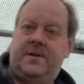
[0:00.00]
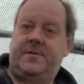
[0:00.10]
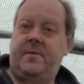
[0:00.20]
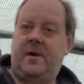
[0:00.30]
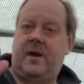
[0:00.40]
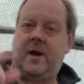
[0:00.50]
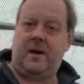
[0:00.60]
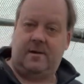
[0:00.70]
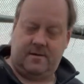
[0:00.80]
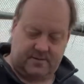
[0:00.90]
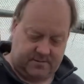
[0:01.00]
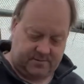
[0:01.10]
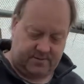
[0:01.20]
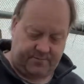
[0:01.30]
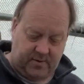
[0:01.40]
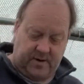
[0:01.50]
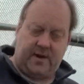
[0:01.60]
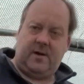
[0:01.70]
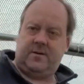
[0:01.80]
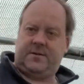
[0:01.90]
is me again. You'll probably
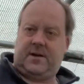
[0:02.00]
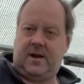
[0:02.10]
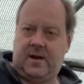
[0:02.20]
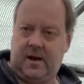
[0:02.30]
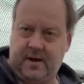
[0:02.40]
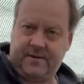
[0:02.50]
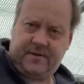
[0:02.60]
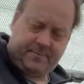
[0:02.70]
hear lots of clicking, it's this